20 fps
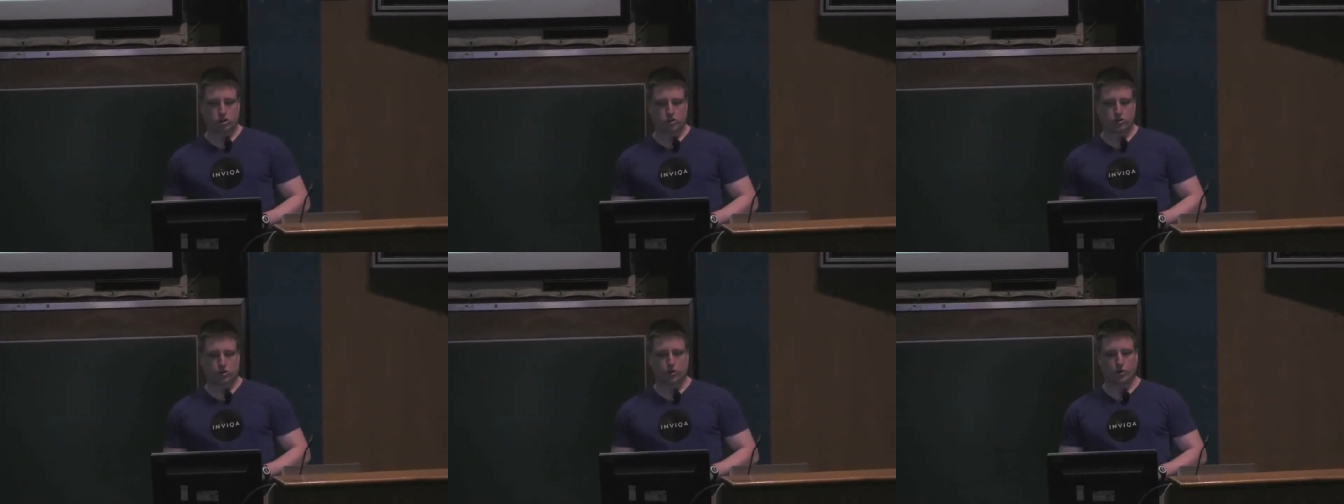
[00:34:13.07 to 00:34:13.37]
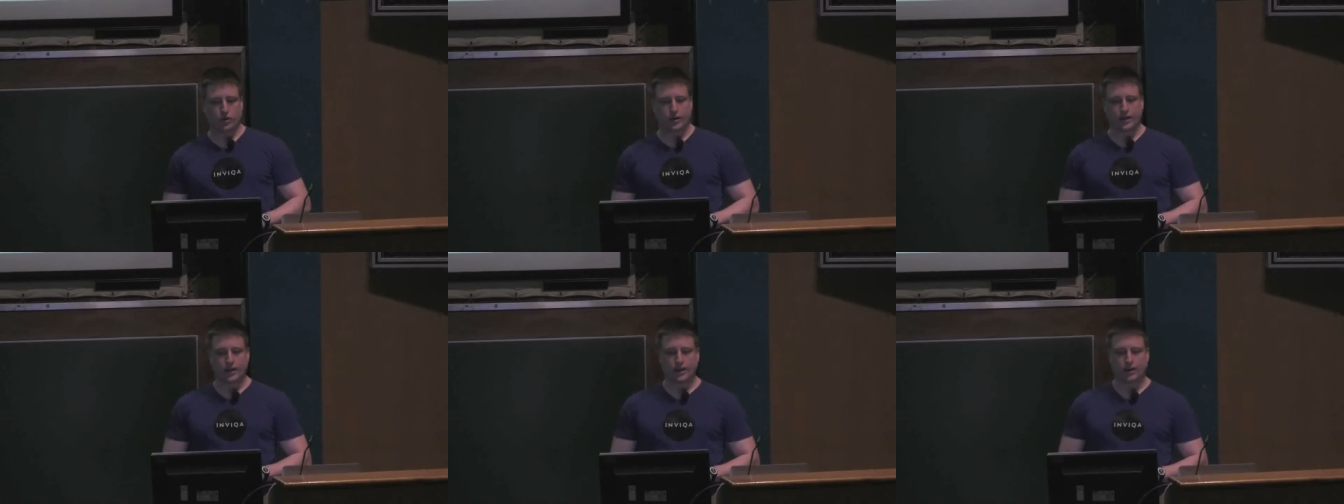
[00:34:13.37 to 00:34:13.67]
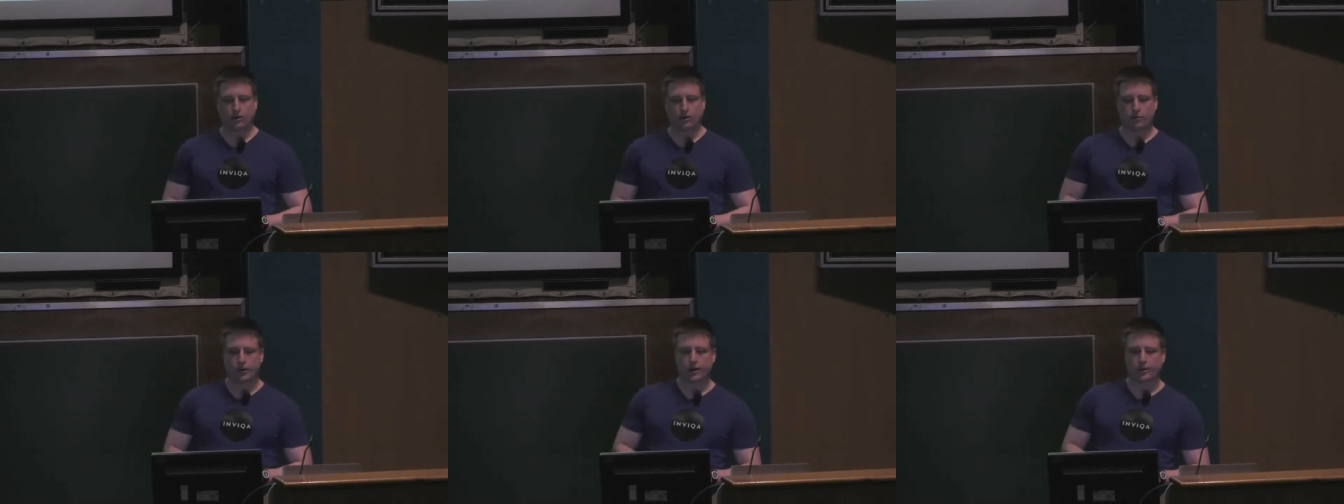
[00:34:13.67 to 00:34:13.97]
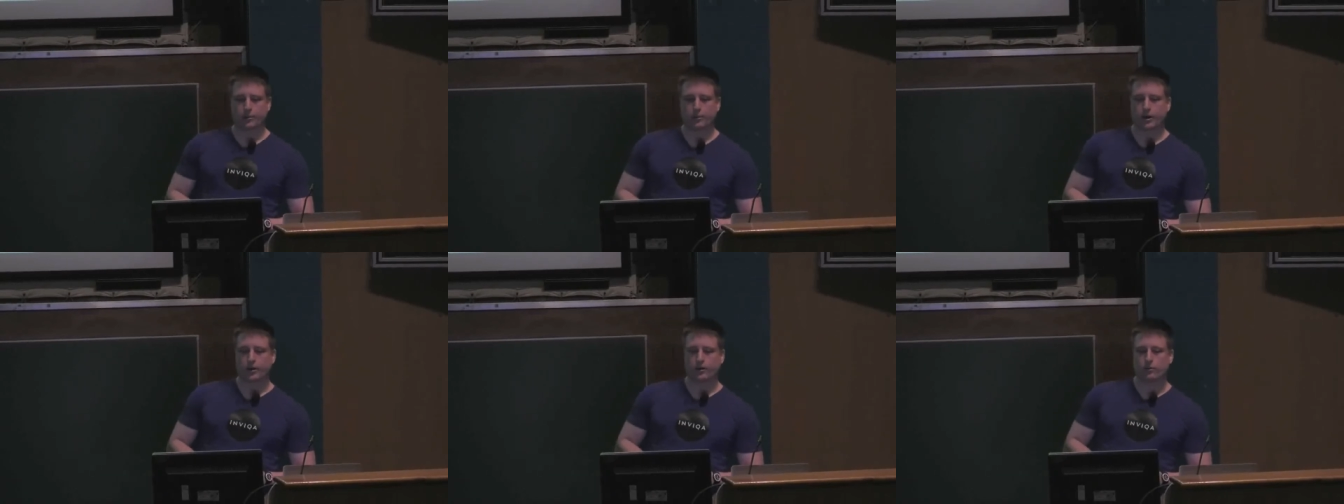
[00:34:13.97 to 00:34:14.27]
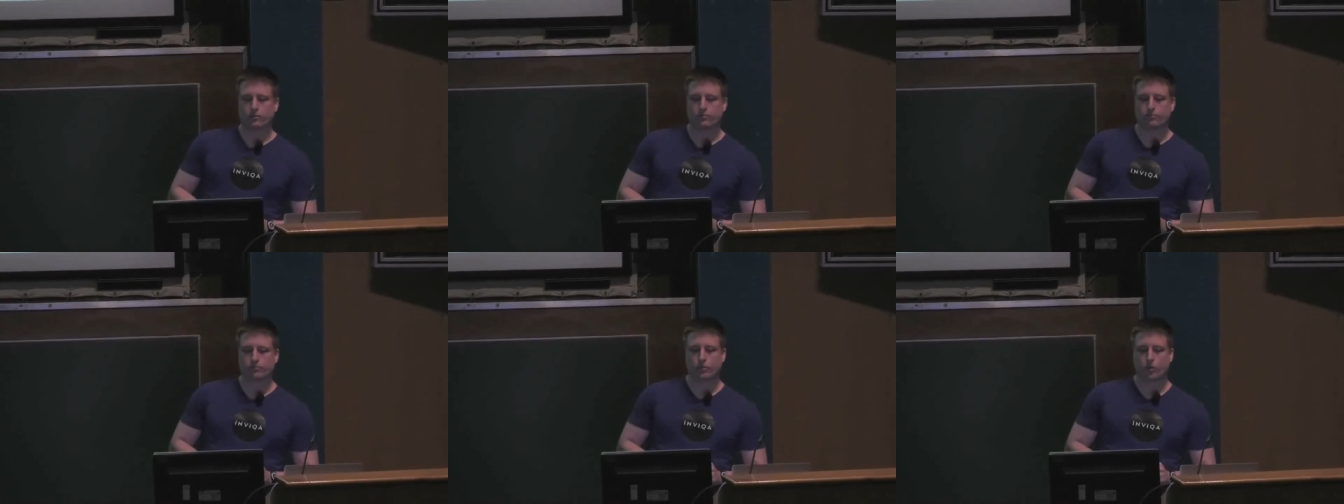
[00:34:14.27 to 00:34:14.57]
talking a little bit
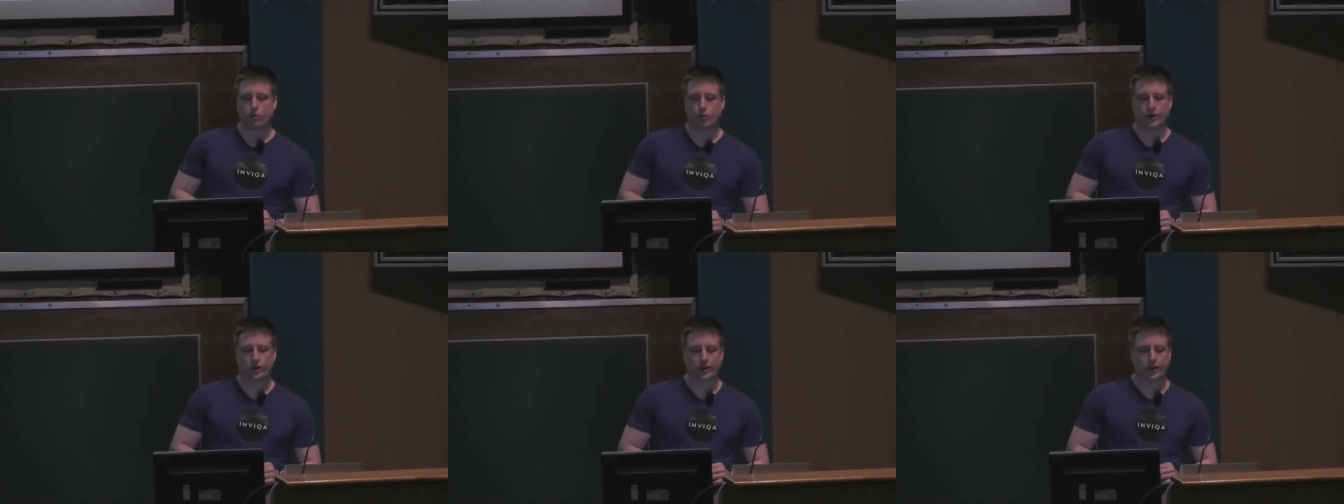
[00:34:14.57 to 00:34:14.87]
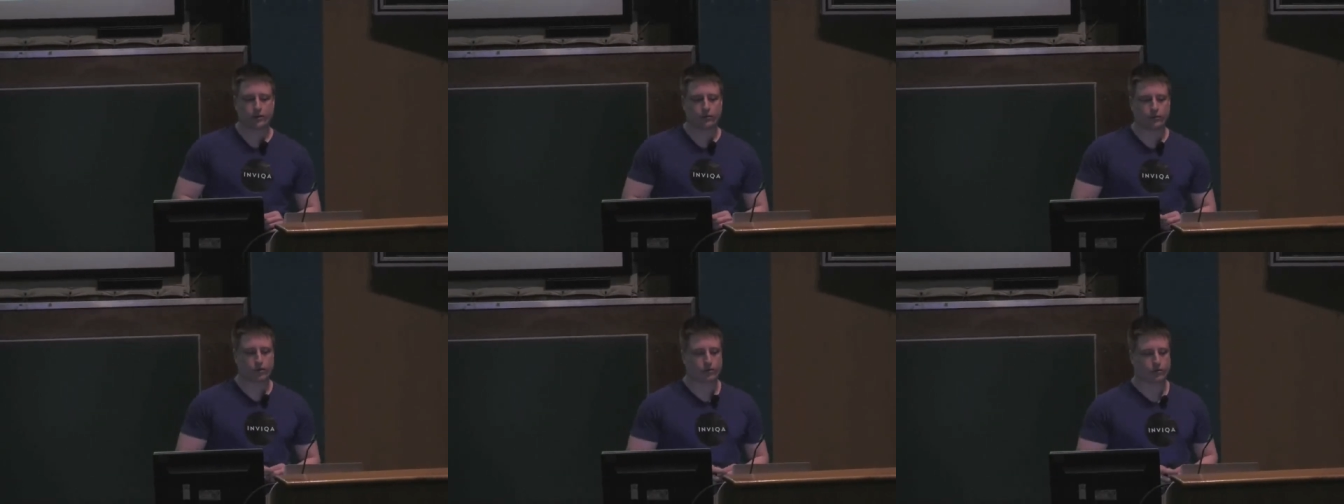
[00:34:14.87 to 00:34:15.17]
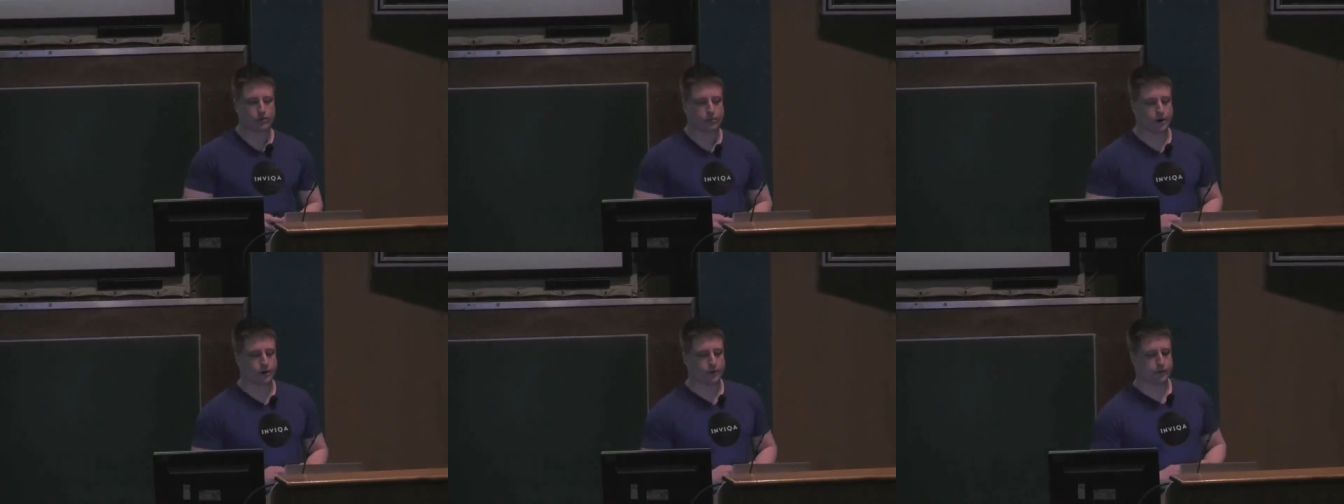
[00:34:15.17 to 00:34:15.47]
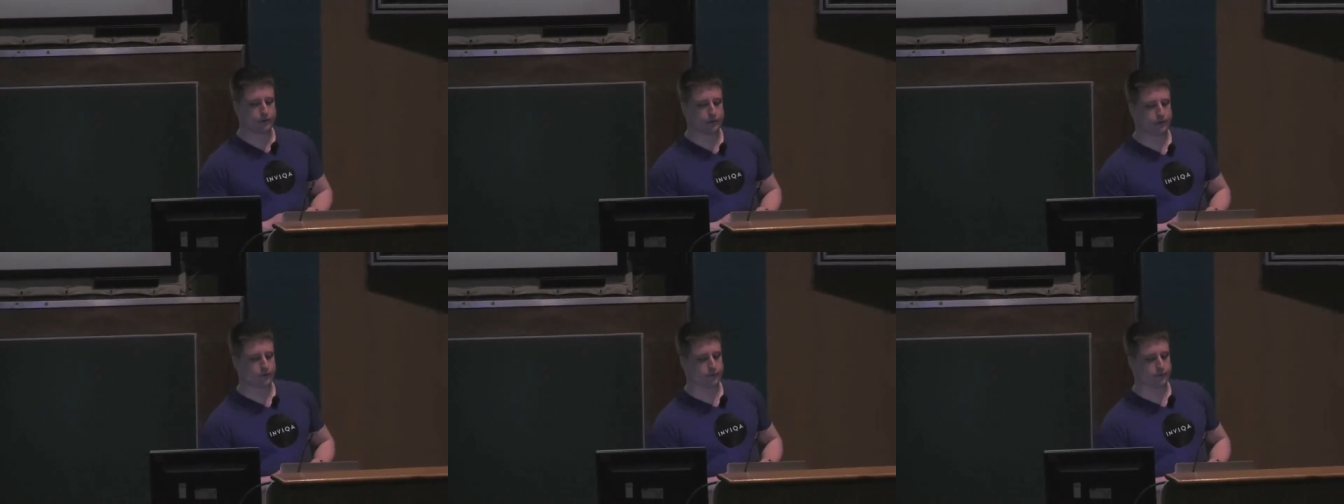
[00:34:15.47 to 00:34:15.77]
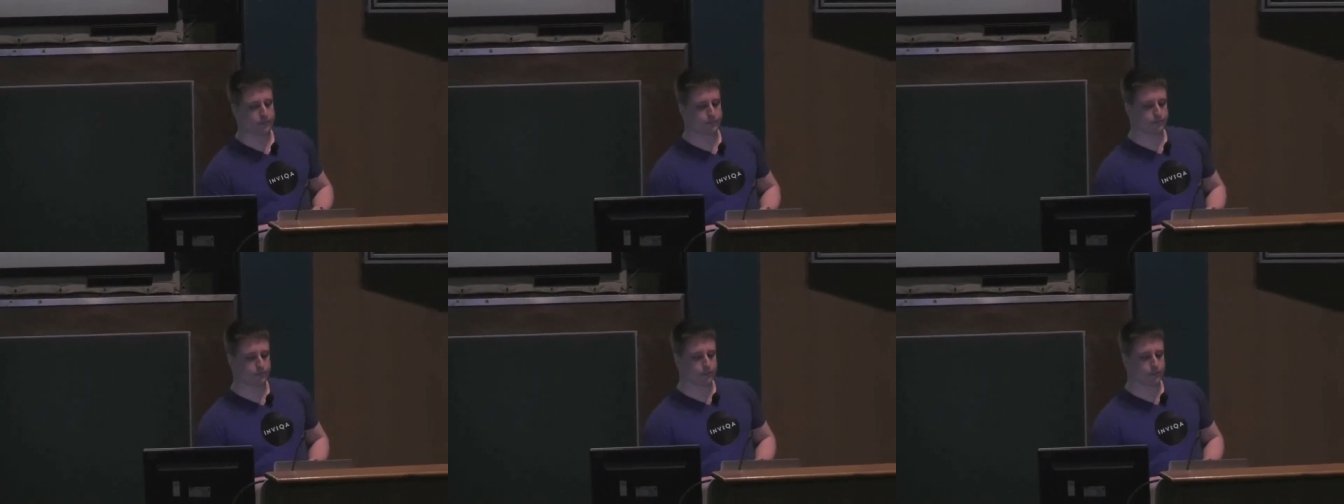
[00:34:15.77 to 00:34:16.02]
about working with remotes.